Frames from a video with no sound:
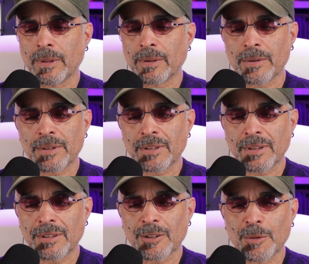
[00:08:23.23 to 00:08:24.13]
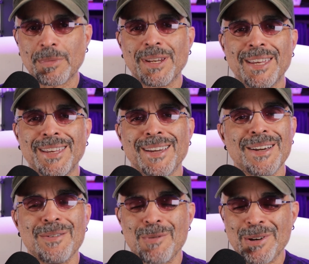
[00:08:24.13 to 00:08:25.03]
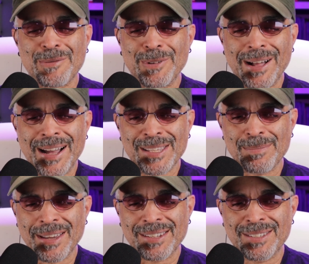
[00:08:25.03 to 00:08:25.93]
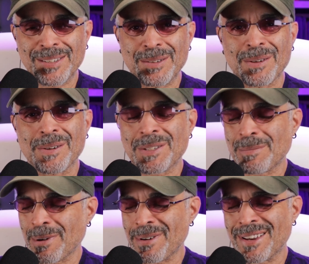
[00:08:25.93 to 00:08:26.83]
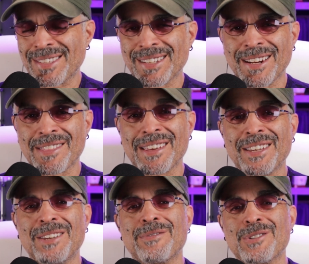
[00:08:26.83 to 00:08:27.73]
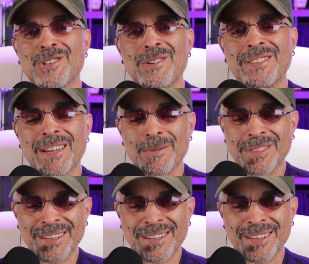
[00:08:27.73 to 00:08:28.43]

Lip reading: There's so many wonderful aspects to your experience, and I thank you for sharing that with